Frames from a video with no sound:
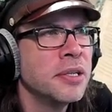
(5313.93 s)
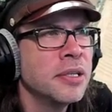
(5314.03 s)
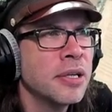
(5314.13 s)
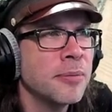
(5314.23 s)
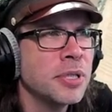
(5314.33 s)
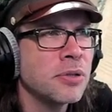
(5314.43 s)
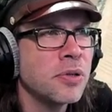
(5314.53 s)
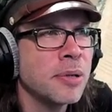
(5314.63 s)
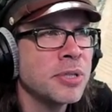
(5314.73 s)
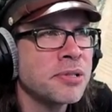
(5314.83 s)
I'm gonna do
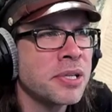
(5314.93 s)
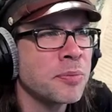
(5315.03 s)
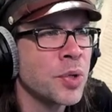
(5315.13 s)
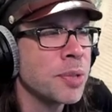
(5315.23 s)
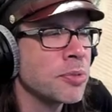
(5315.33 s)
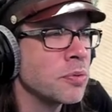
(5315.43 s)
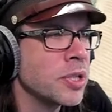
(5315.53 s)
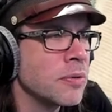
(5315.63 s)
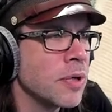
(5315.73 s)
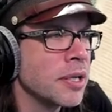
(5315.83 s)
it. I'm gonna take a break
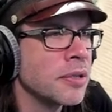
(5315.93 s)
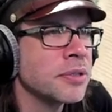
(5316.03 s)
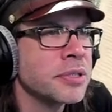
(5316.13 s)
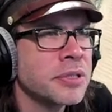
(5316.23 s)
between rounds.